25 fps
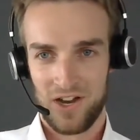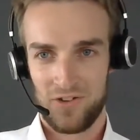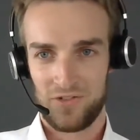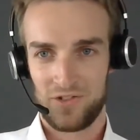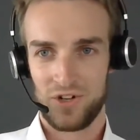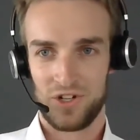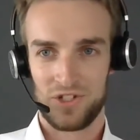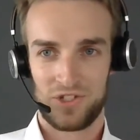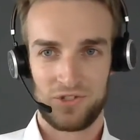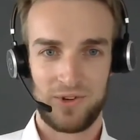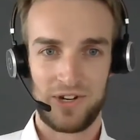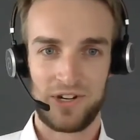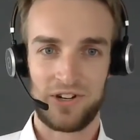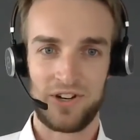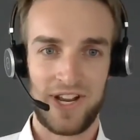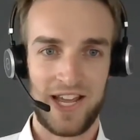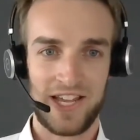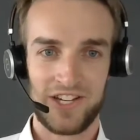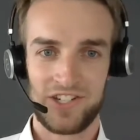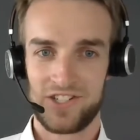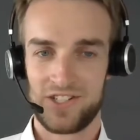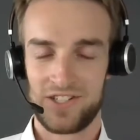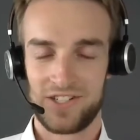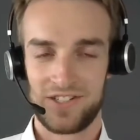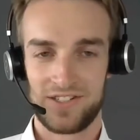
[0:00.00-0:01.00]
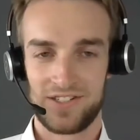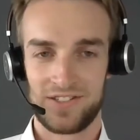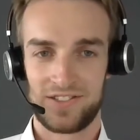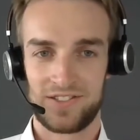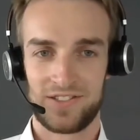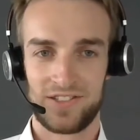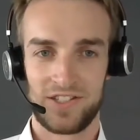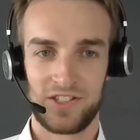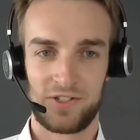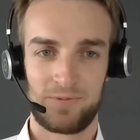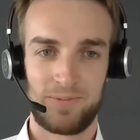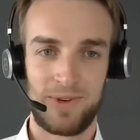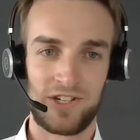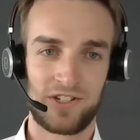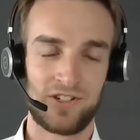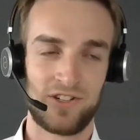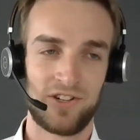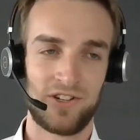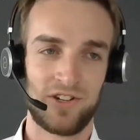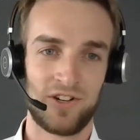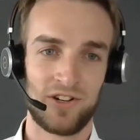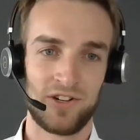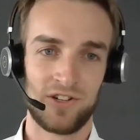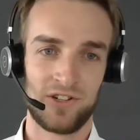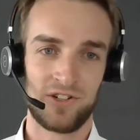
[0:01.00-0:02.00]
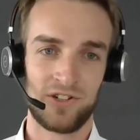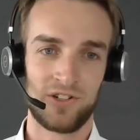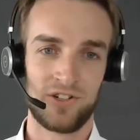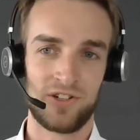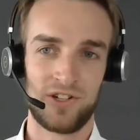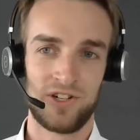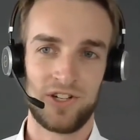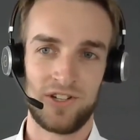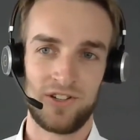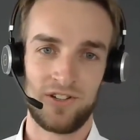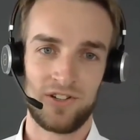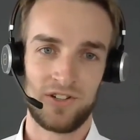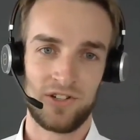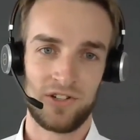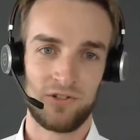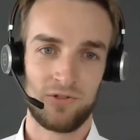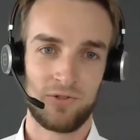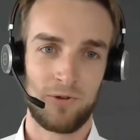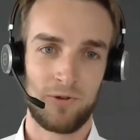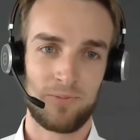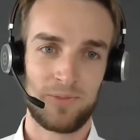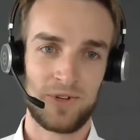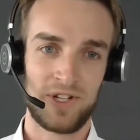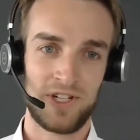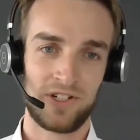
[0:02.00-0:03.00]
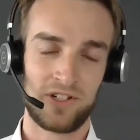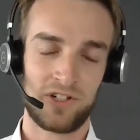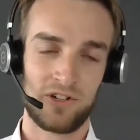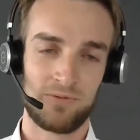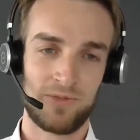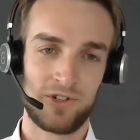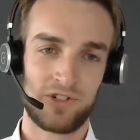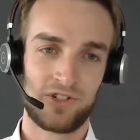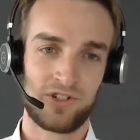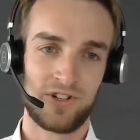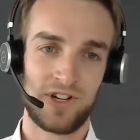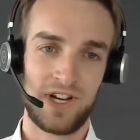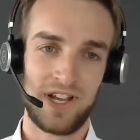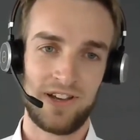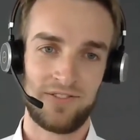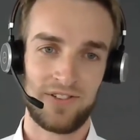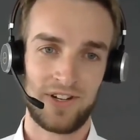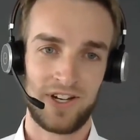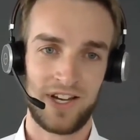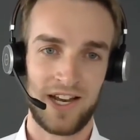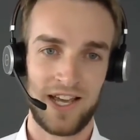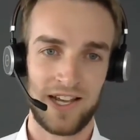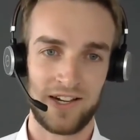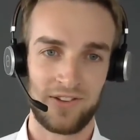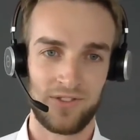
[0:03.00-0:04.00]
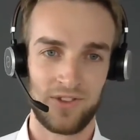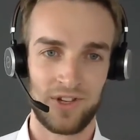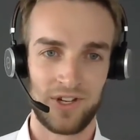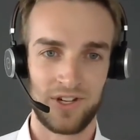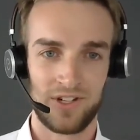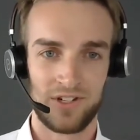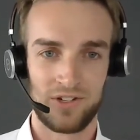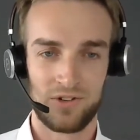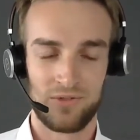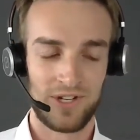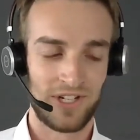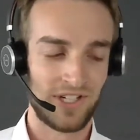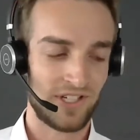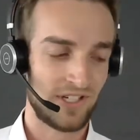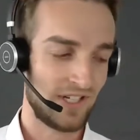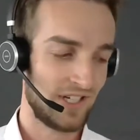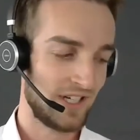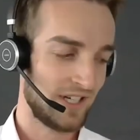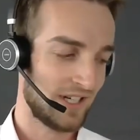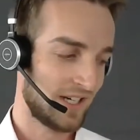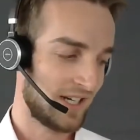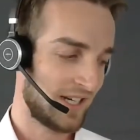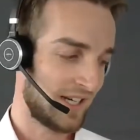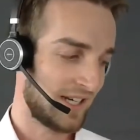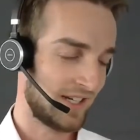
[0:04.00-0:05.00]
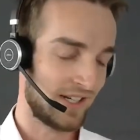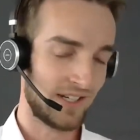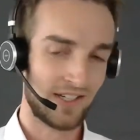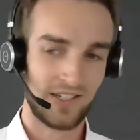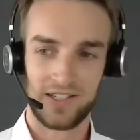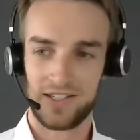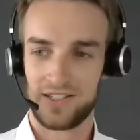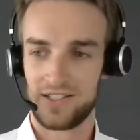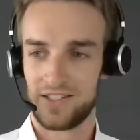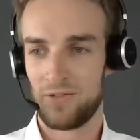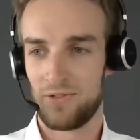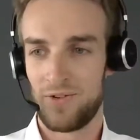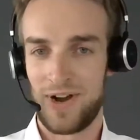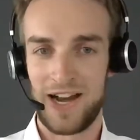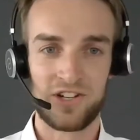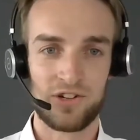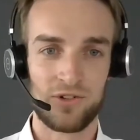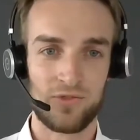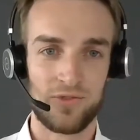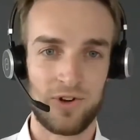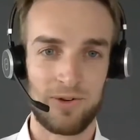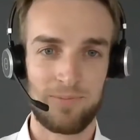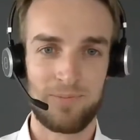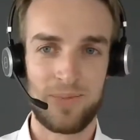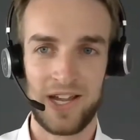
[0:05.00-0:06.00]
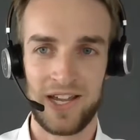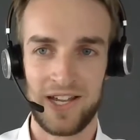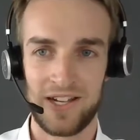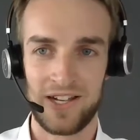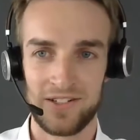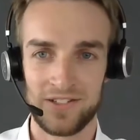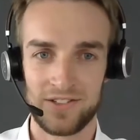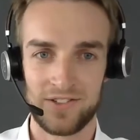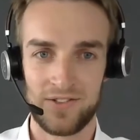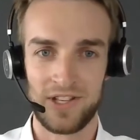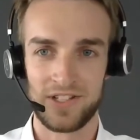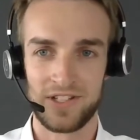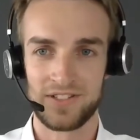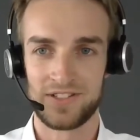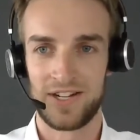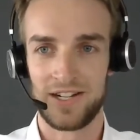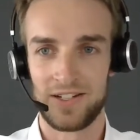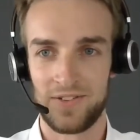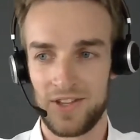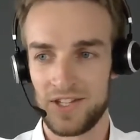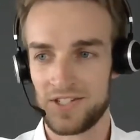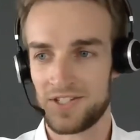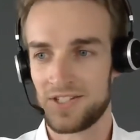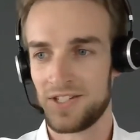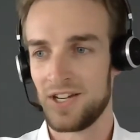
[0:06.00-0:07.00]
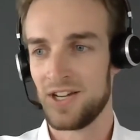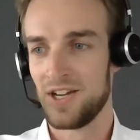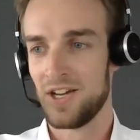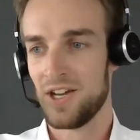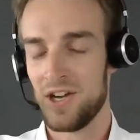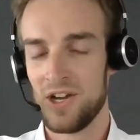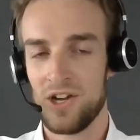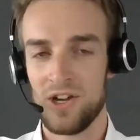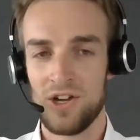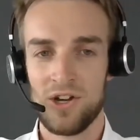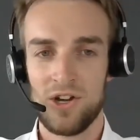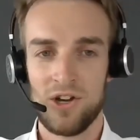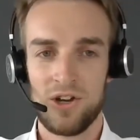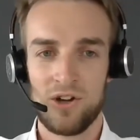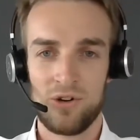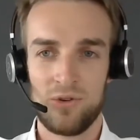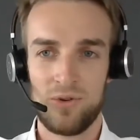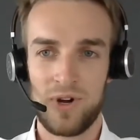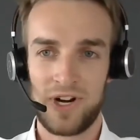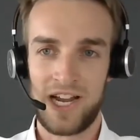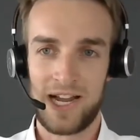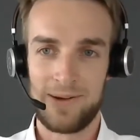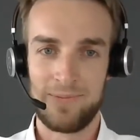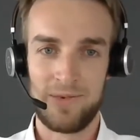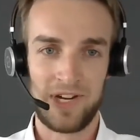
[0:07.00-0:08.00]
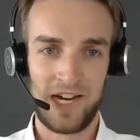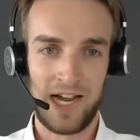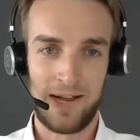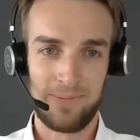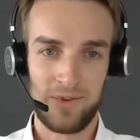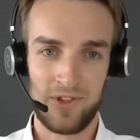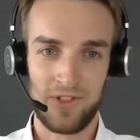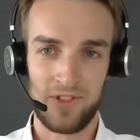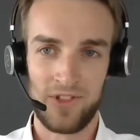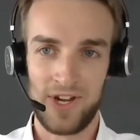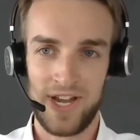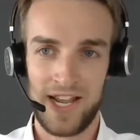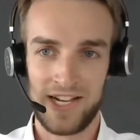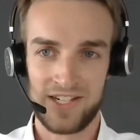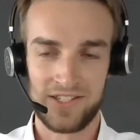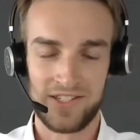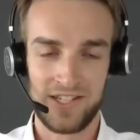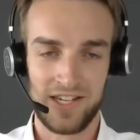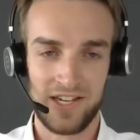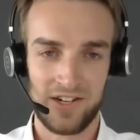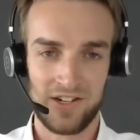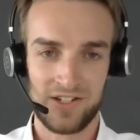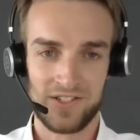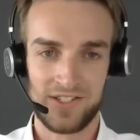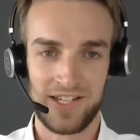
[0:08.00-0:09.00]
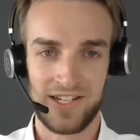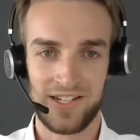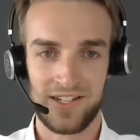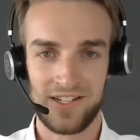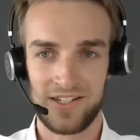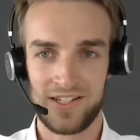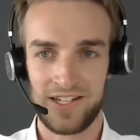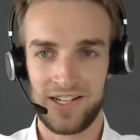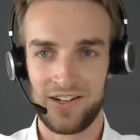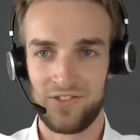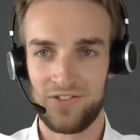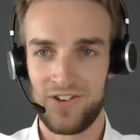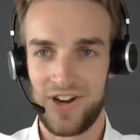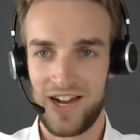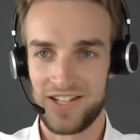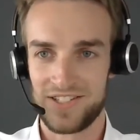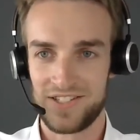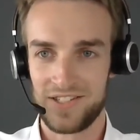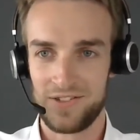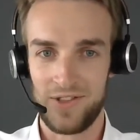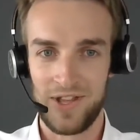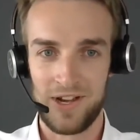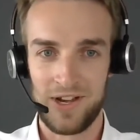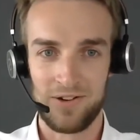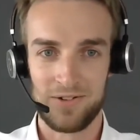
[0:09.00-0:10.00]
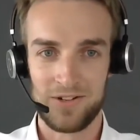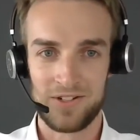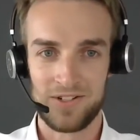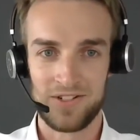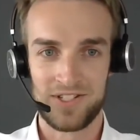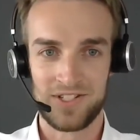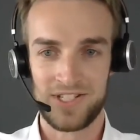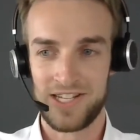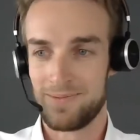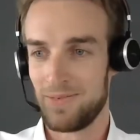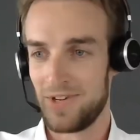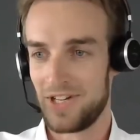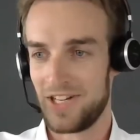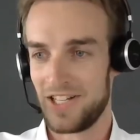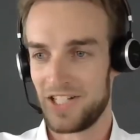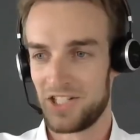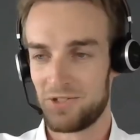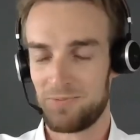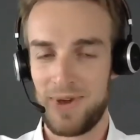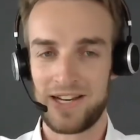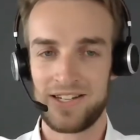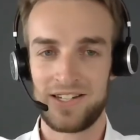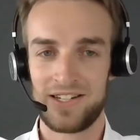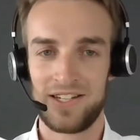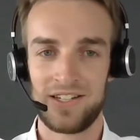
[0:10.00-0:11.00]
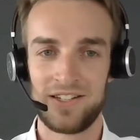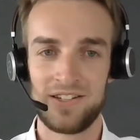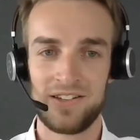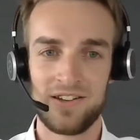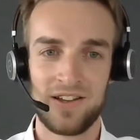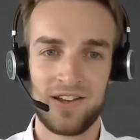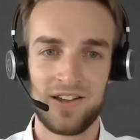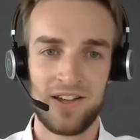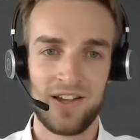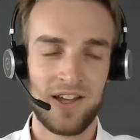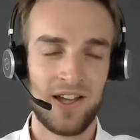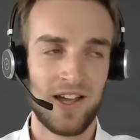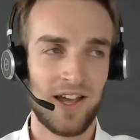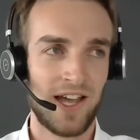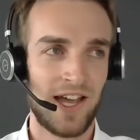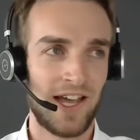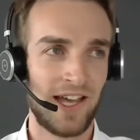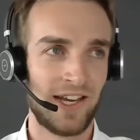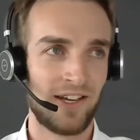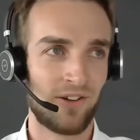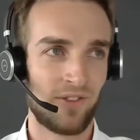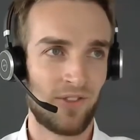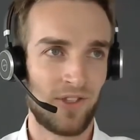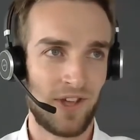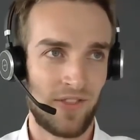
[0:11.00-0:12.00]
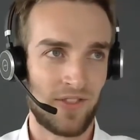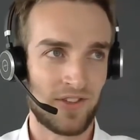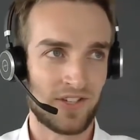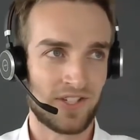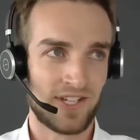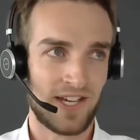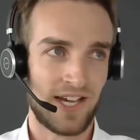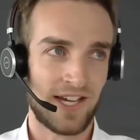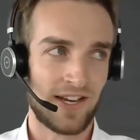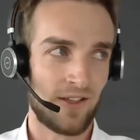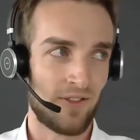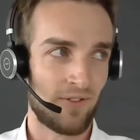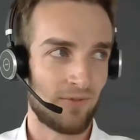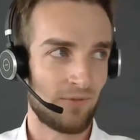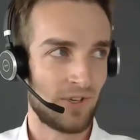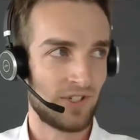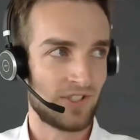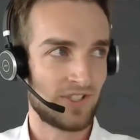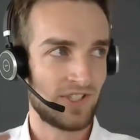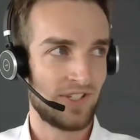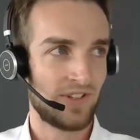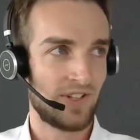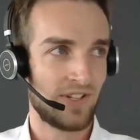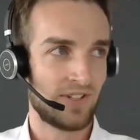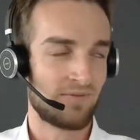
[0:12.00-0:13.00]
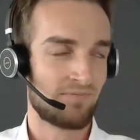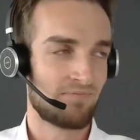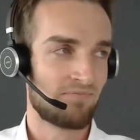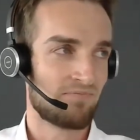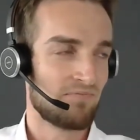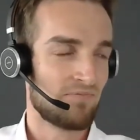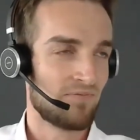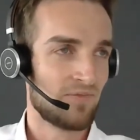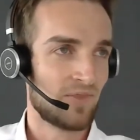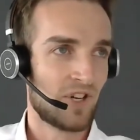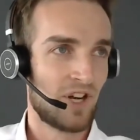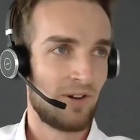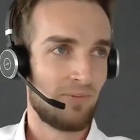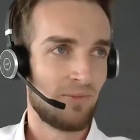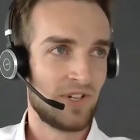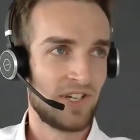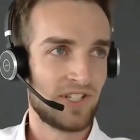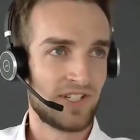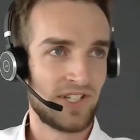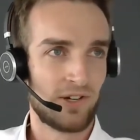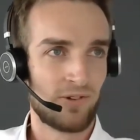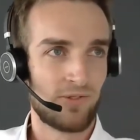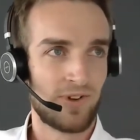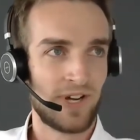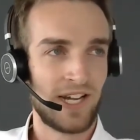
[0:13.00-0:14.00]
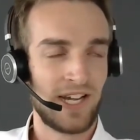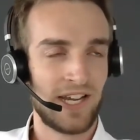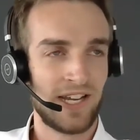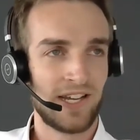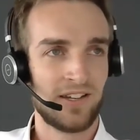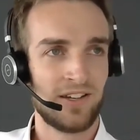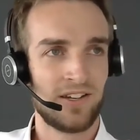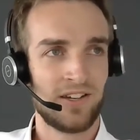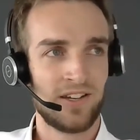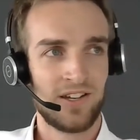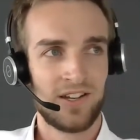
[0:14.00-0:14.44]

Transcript: course, regulations, especially on European Commission level, like the Green Deal and the right to repair and things like this, were coming up in the next years and faster than some had expected. And on the other side, we see that companies are really